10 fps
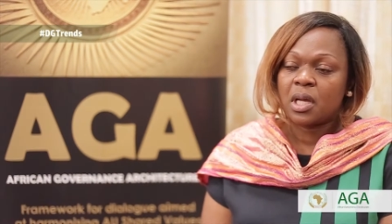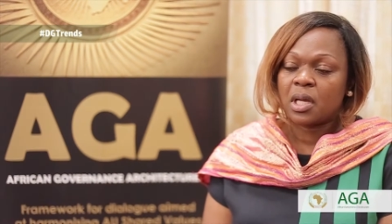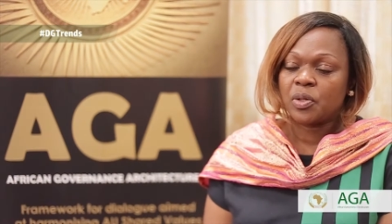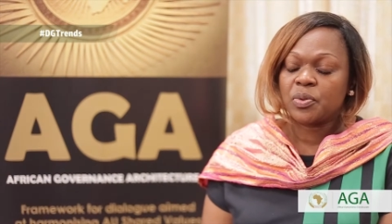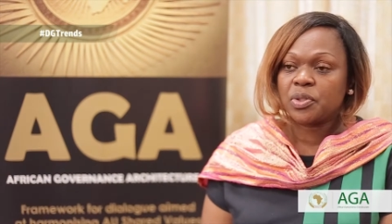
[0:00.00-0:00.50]

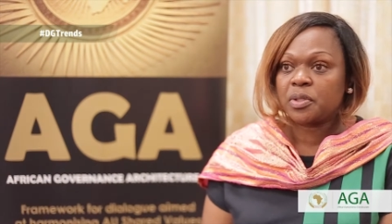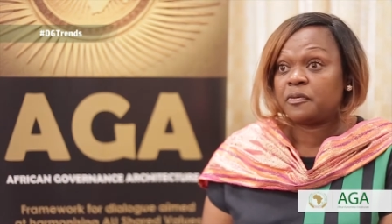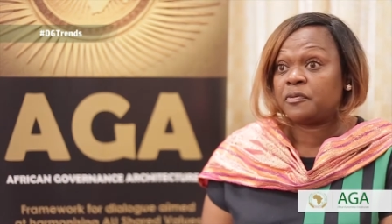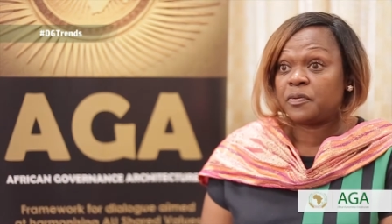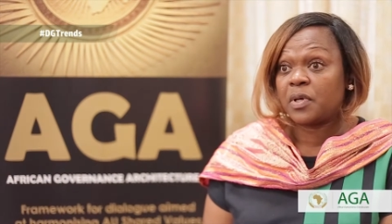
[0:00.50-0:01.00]
inclusion
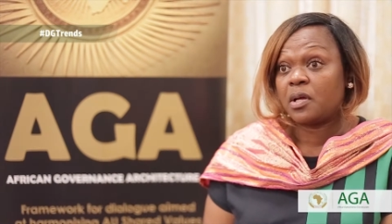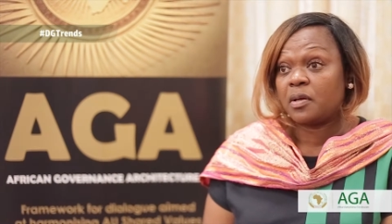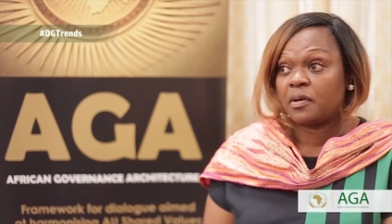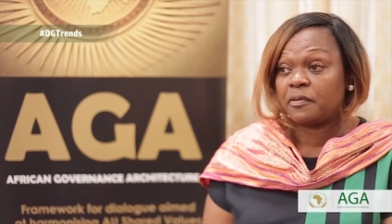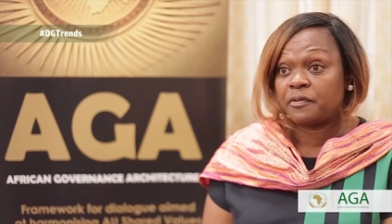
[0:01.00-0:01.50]

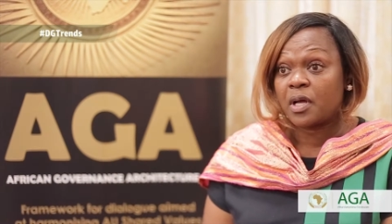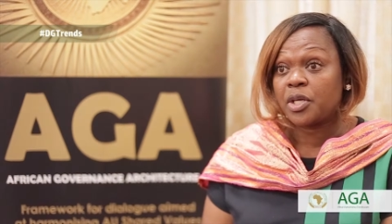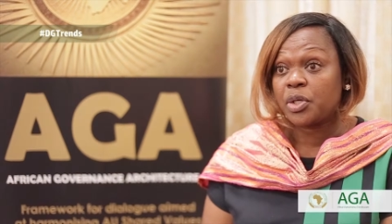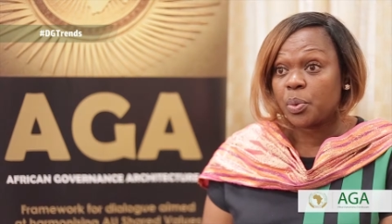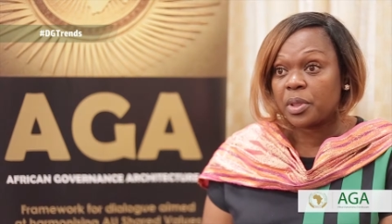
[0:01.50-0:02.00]
of
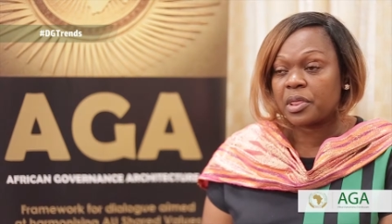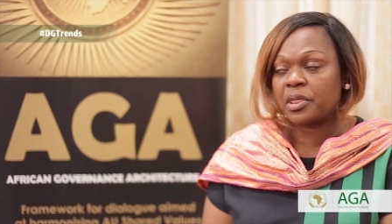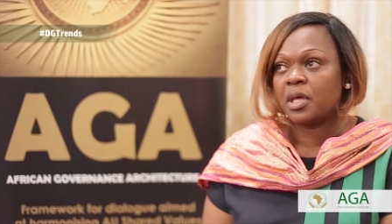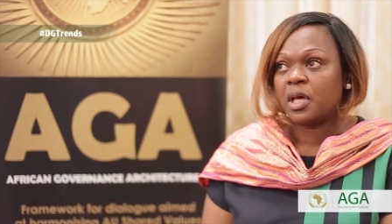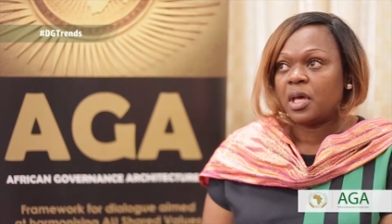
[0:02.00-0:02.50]

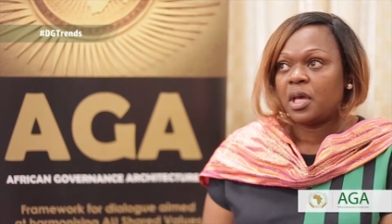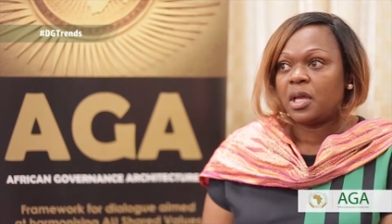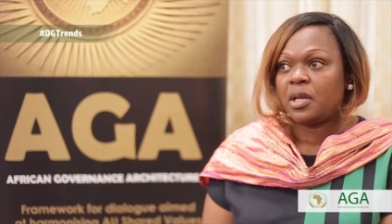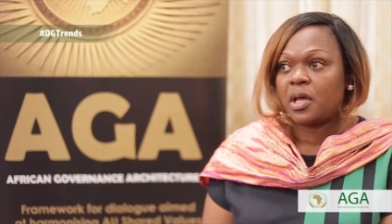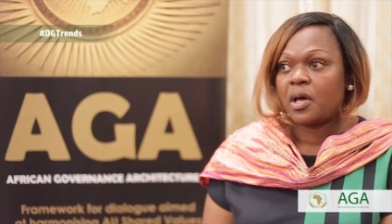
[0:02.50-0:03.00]
youth
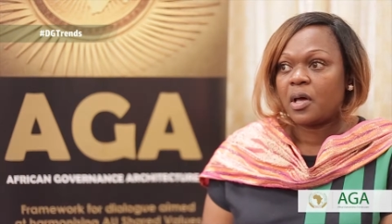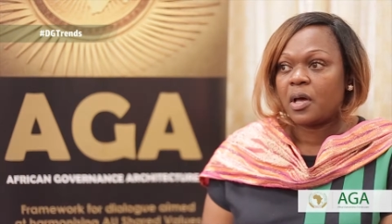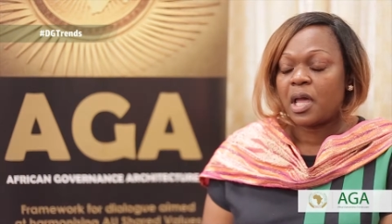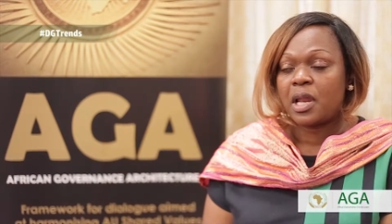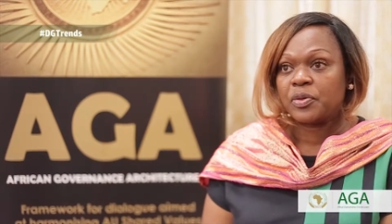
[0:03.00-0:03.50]
in
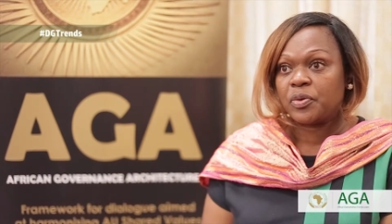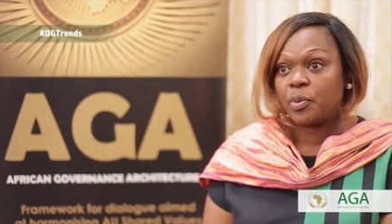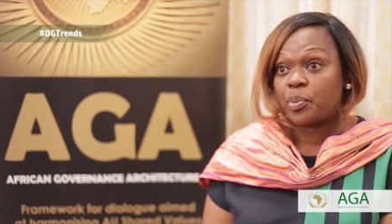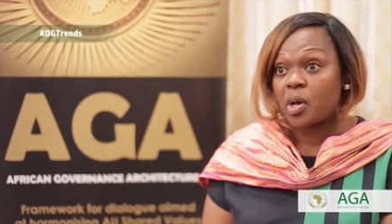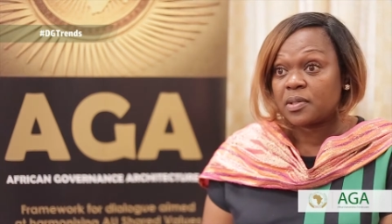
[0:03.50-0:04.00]

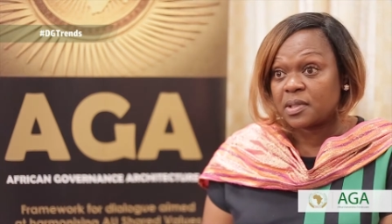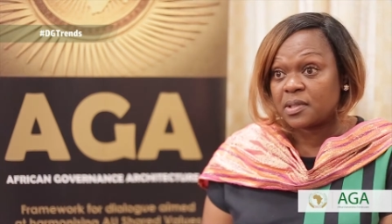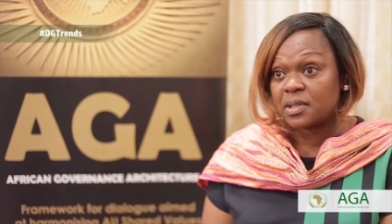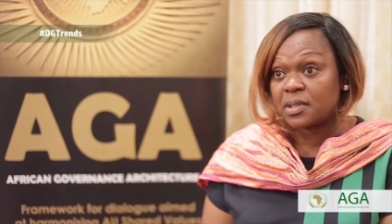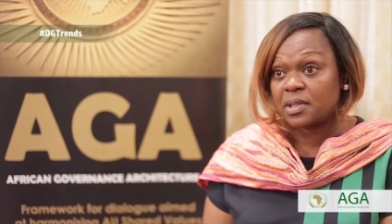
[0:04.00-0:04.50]
electoral
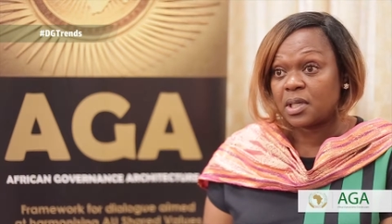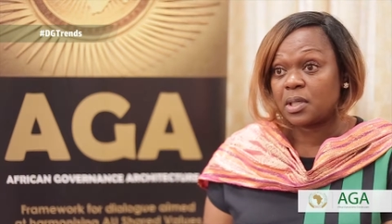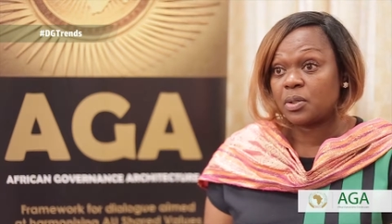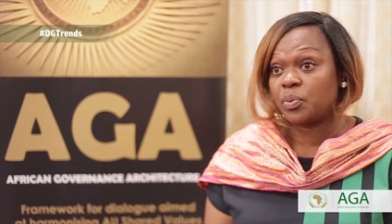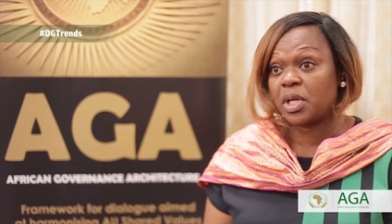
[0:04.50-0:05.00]
processes
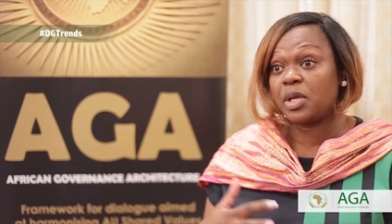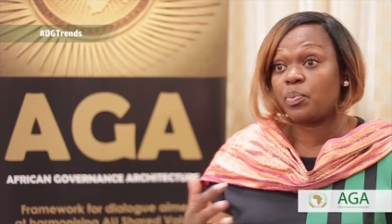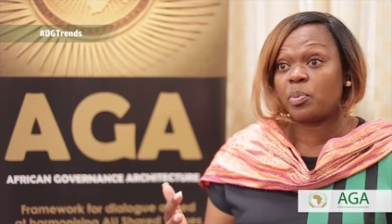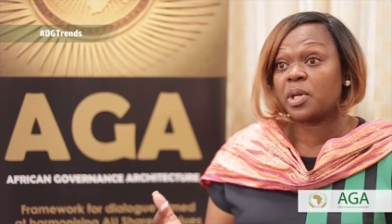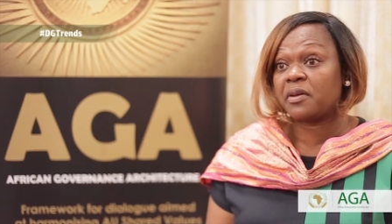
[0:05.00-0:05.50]
and really
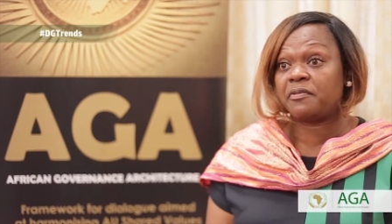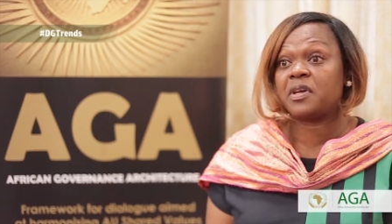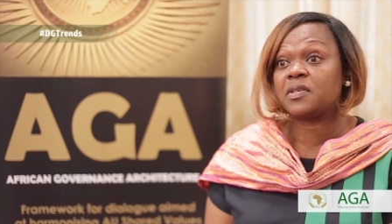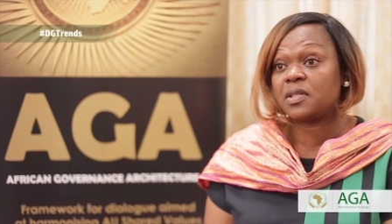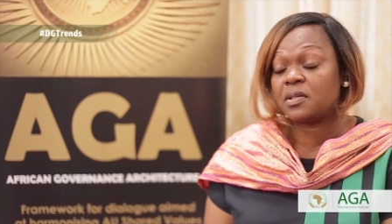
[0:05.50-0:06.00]
public
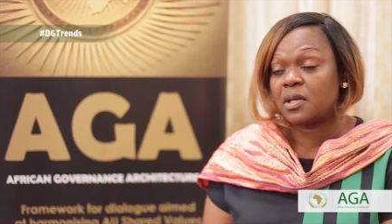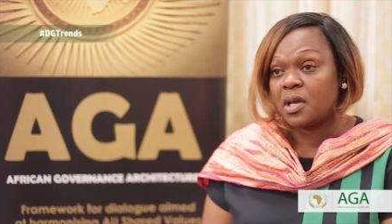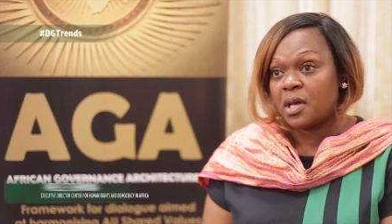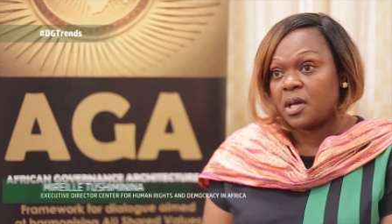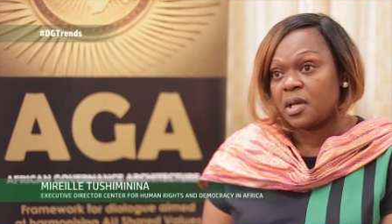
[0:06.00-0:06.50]
affairs
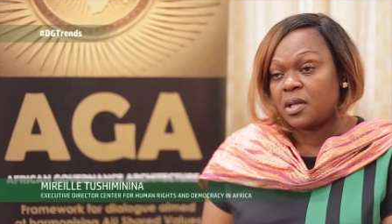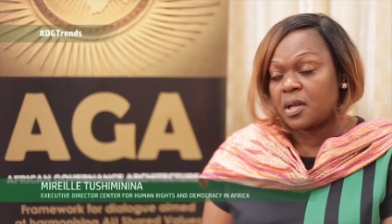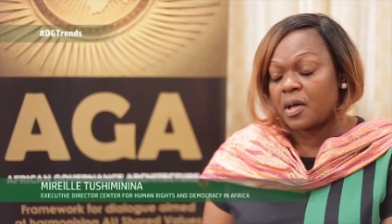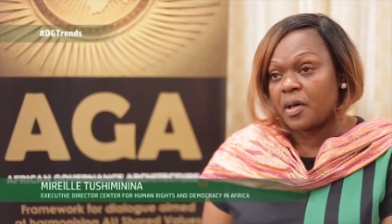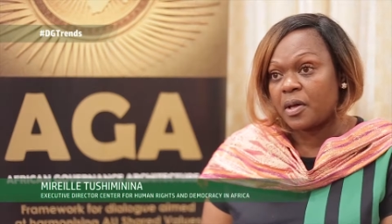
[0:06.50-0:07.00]

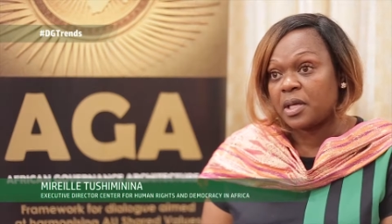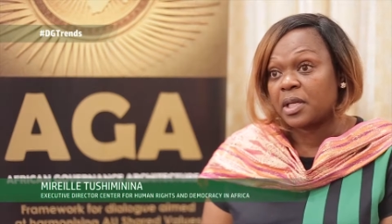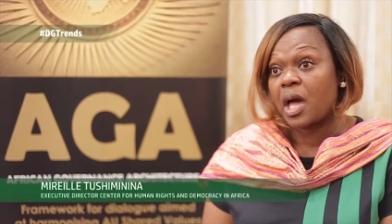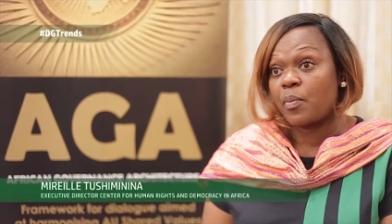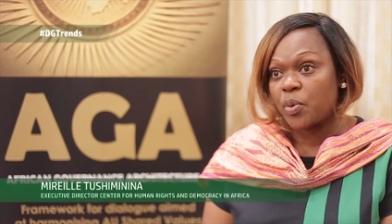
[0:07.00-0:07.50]
in
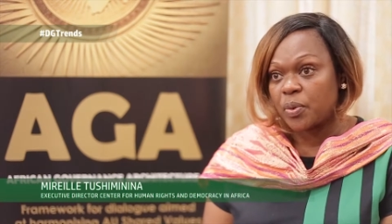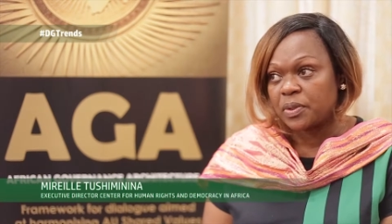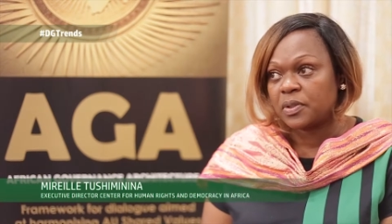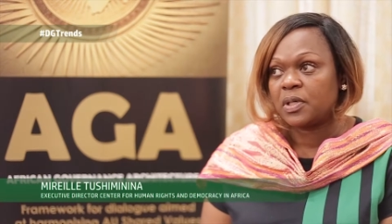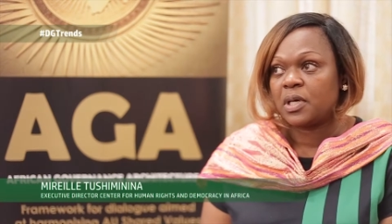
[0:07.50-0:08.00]

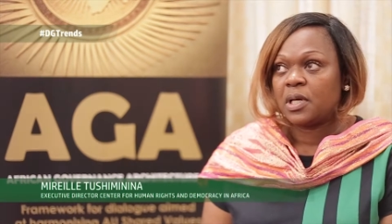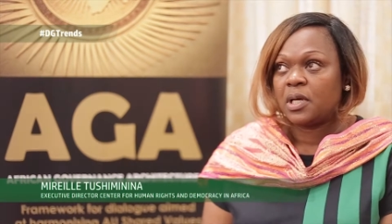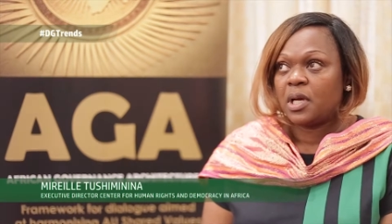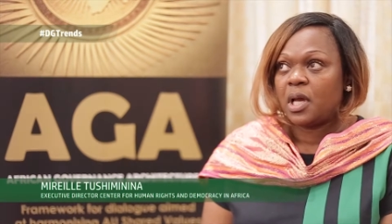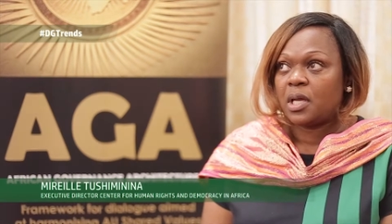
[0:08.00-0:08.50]
Cameroon,
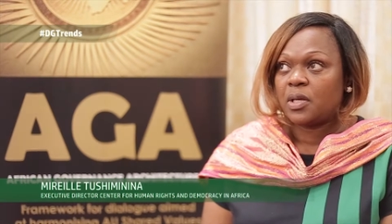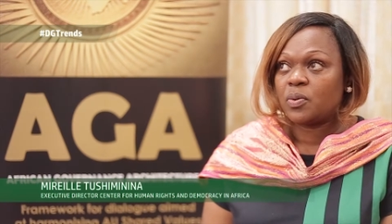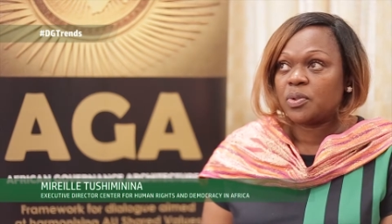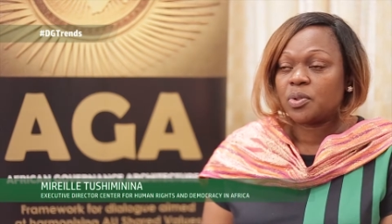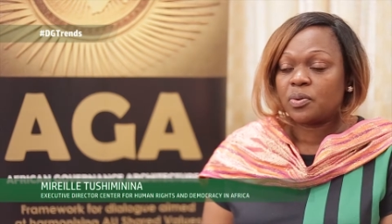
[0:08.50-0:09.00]
and
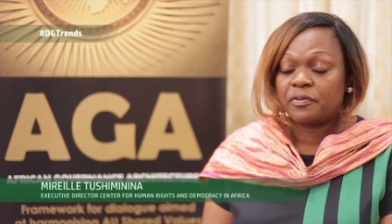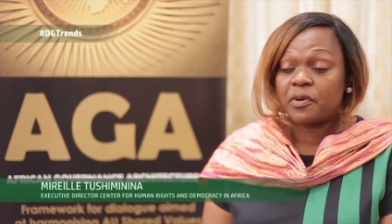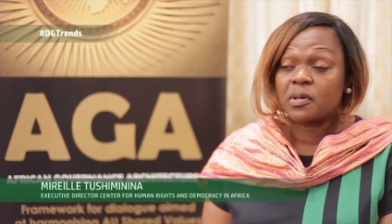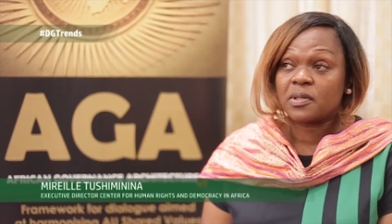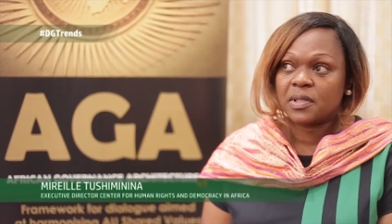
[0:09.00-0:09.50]
also
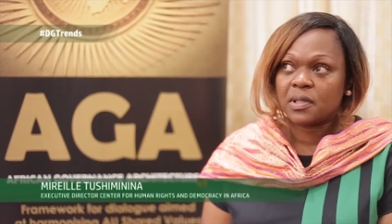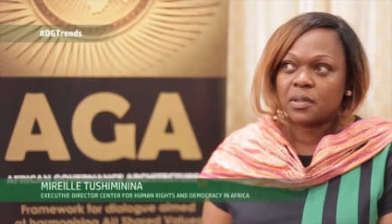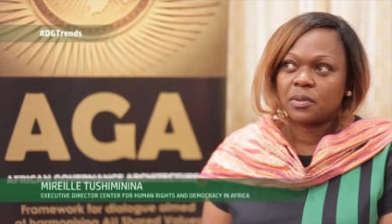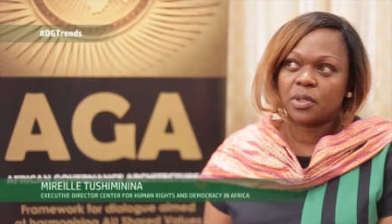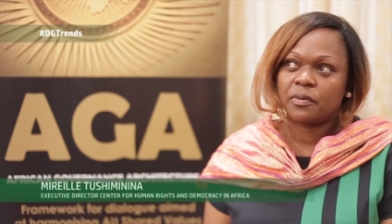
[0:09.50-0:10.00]
focus
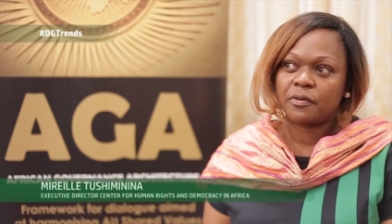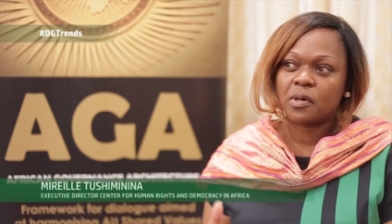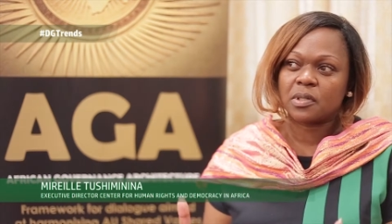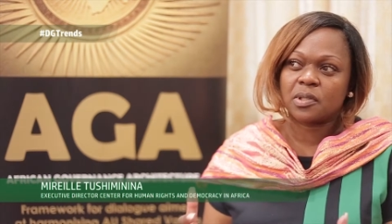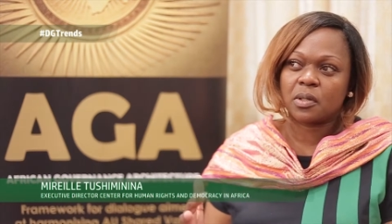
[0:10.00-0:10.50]

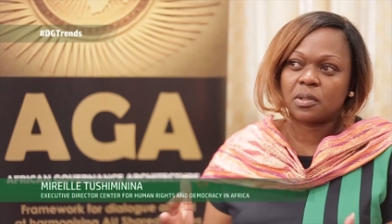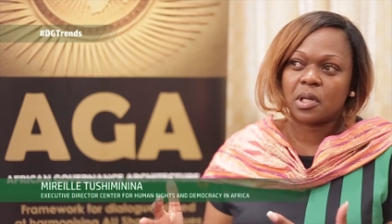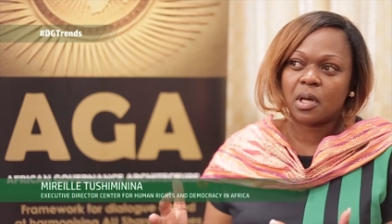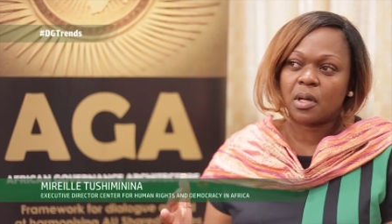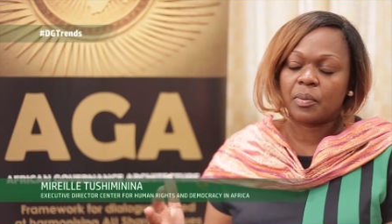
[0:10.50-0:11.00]

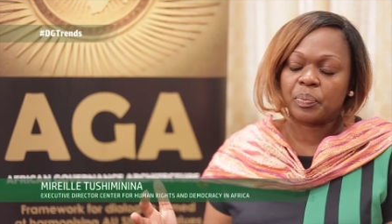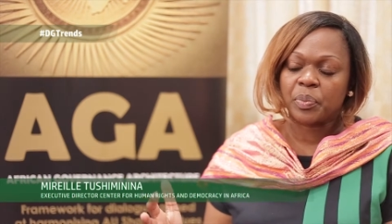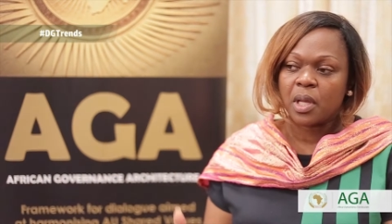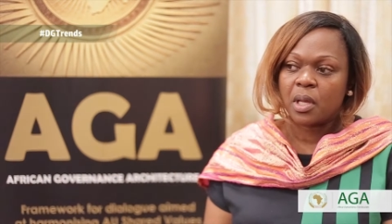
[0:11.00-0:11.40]
on